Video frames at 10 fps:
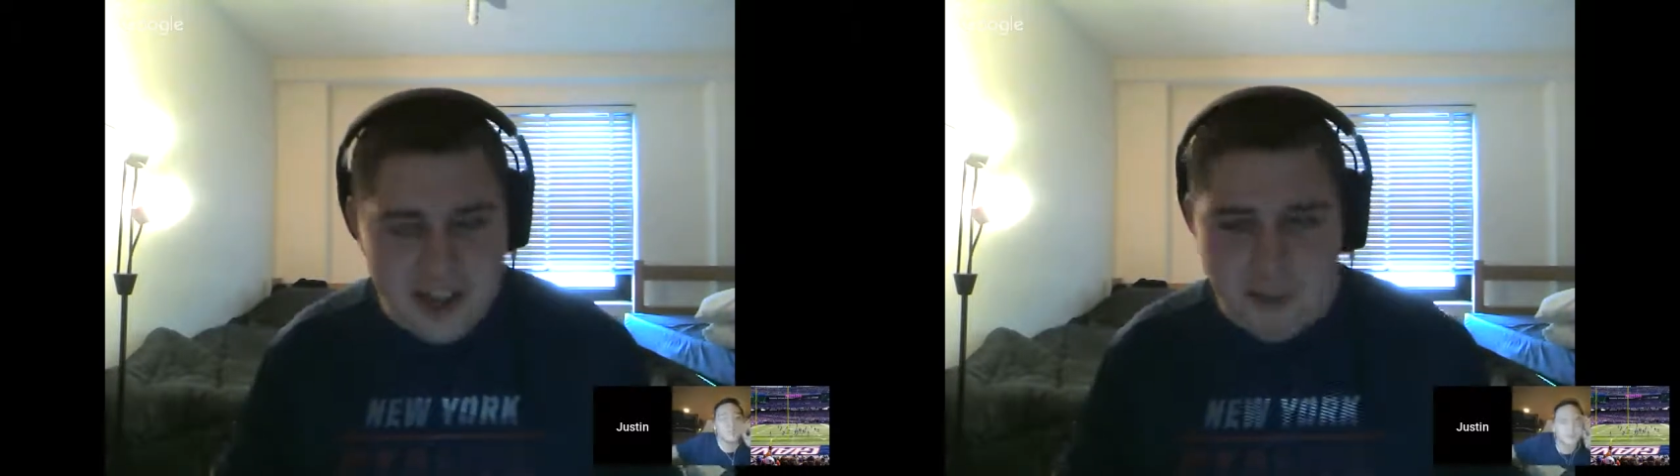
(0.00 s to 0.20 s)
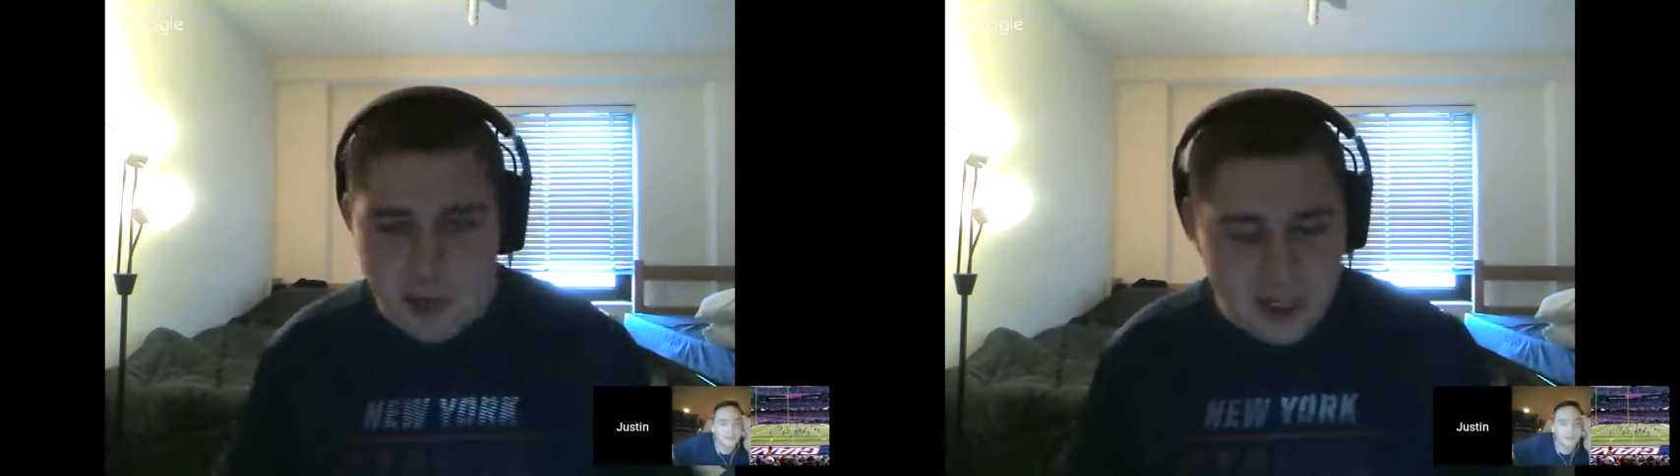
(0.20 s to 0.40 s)

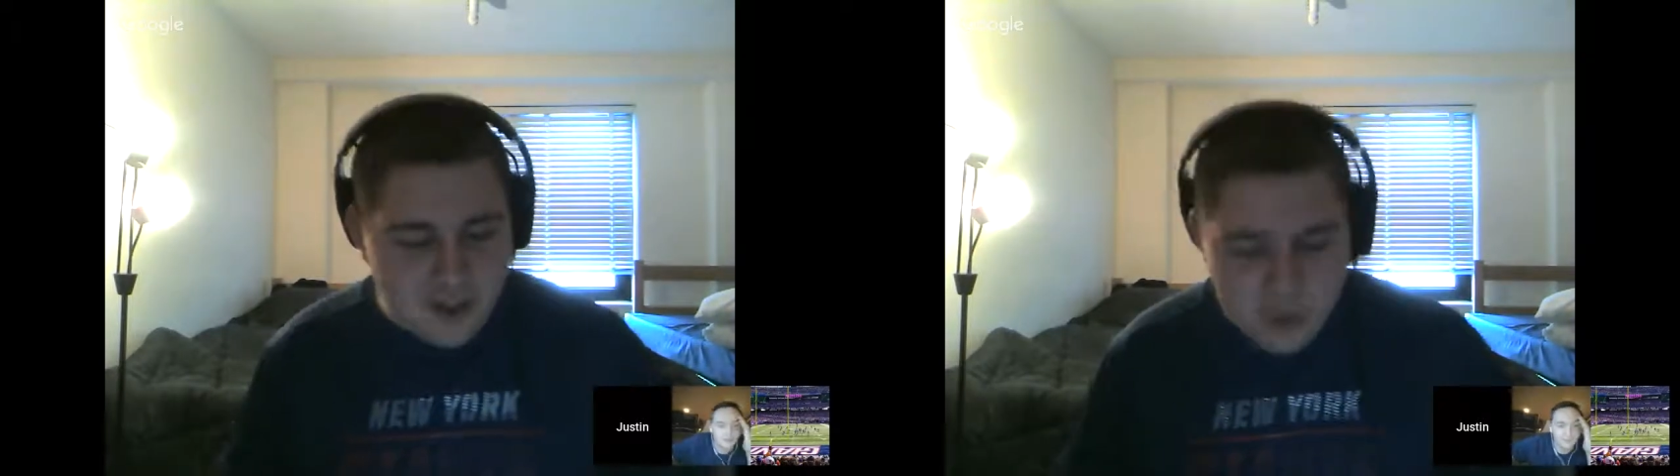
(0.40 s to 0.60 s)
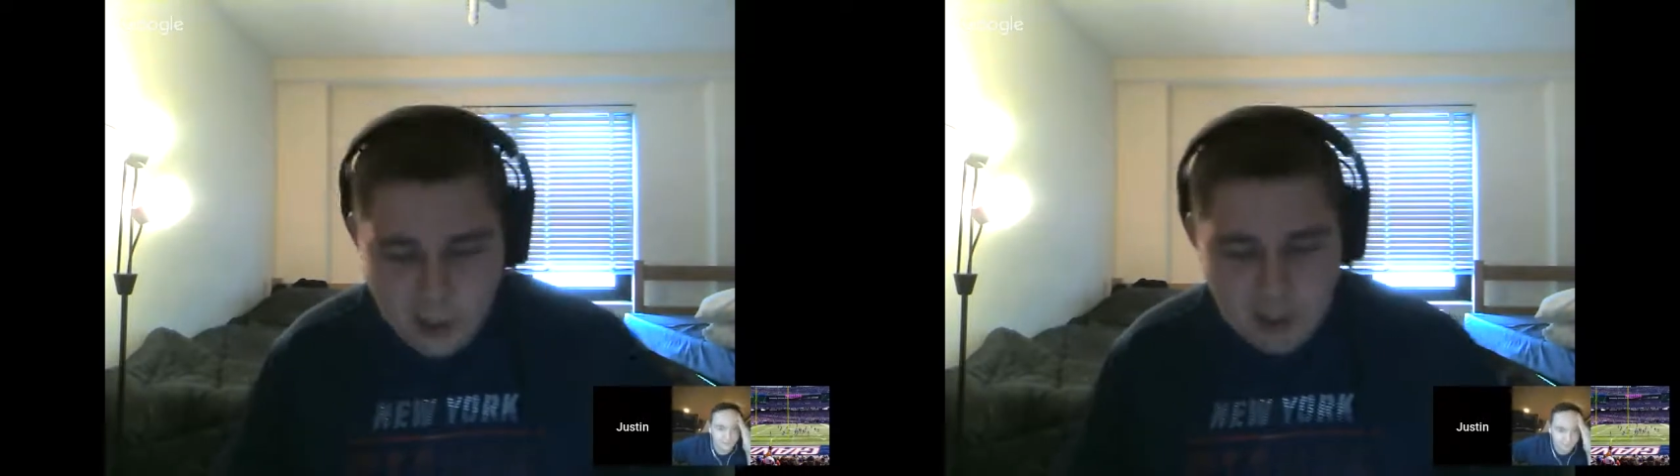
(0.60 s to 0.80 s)
We're going to give
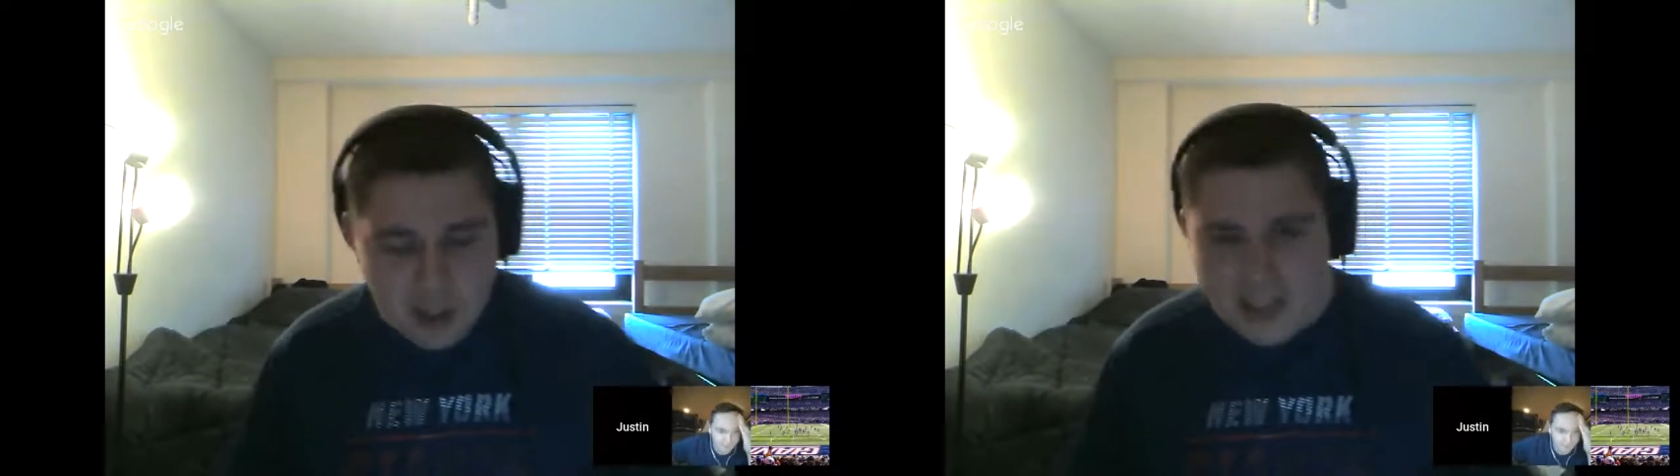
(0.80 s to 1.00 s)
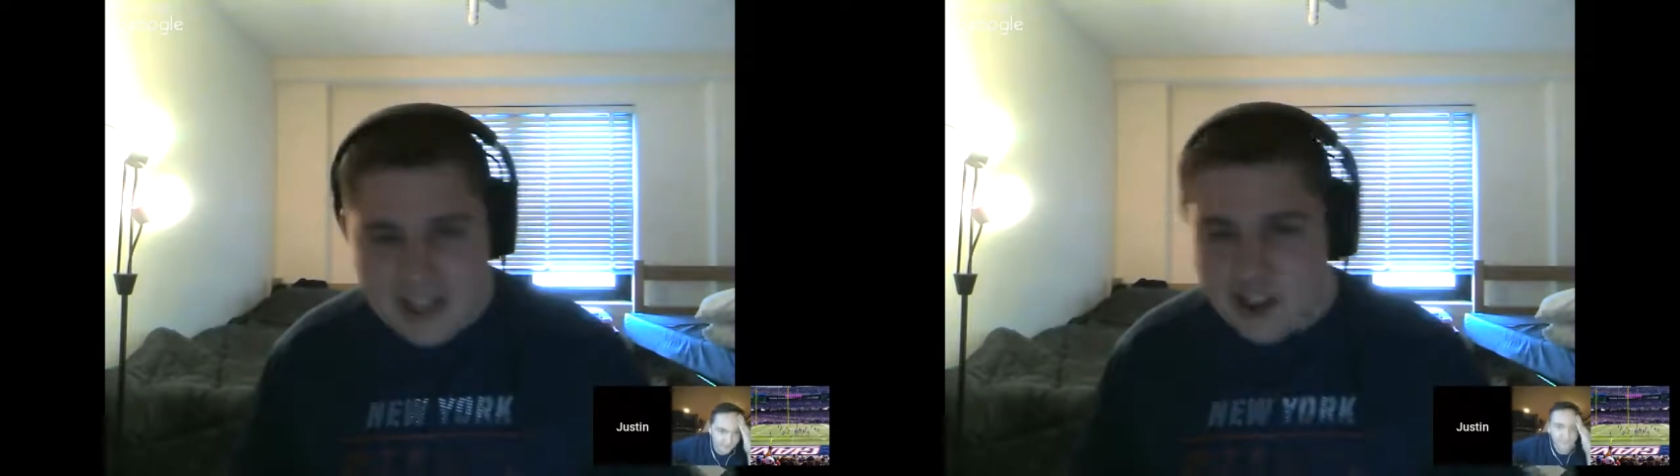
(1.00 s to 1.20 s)
you a
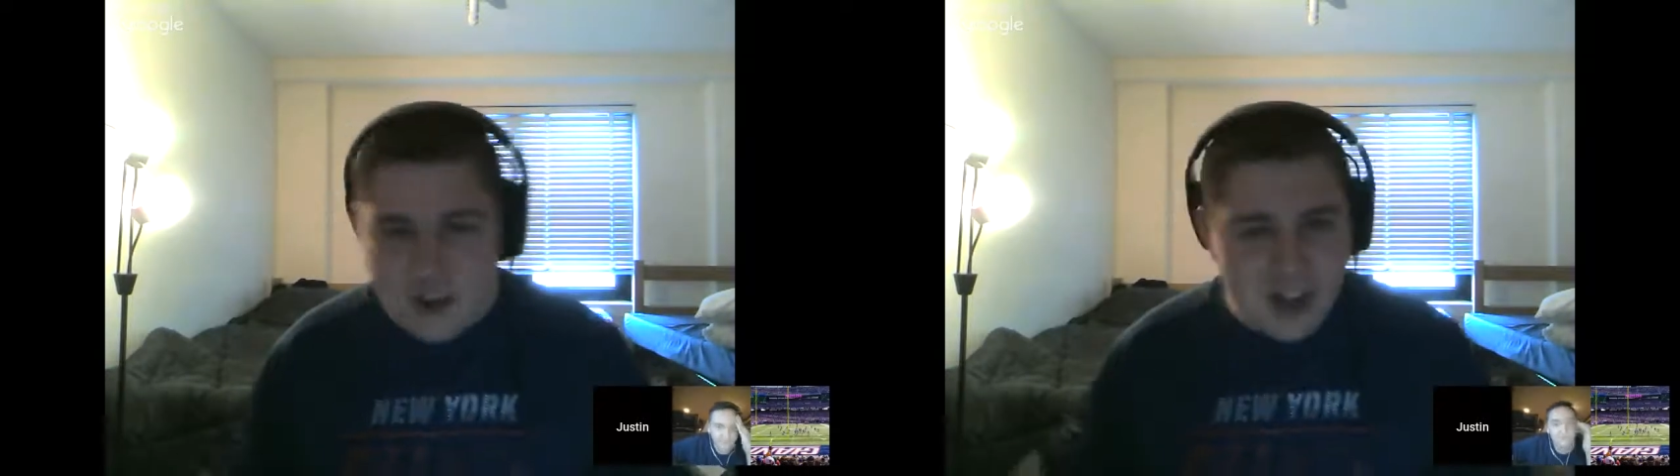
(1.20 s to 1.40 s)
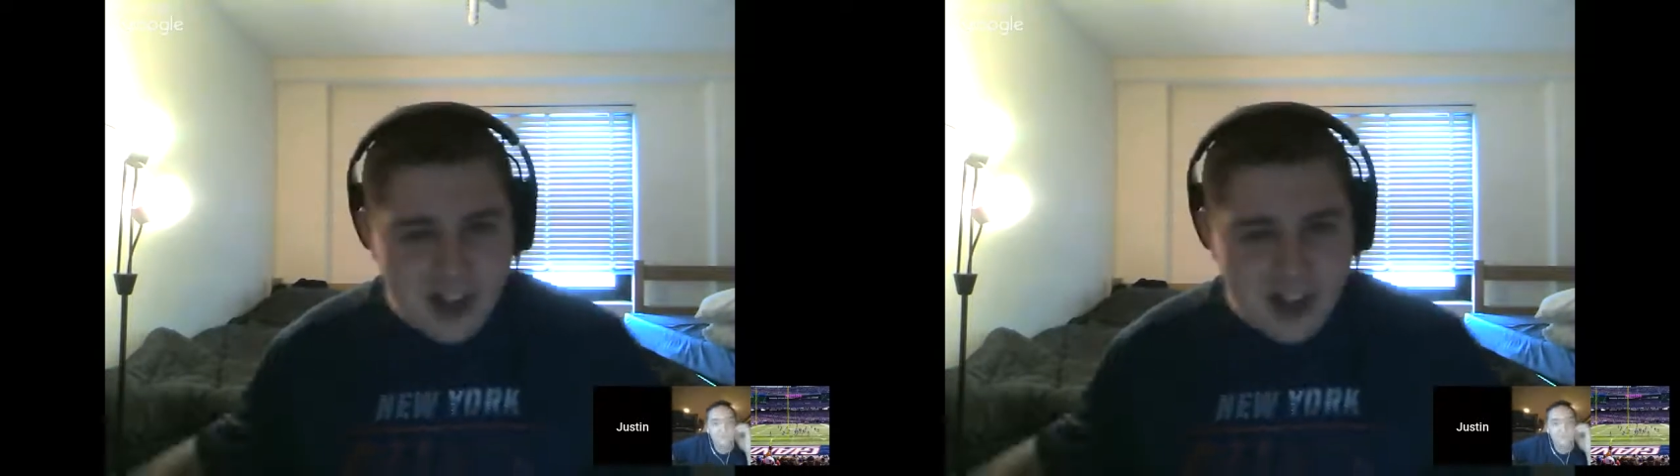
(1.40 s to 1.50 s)
player,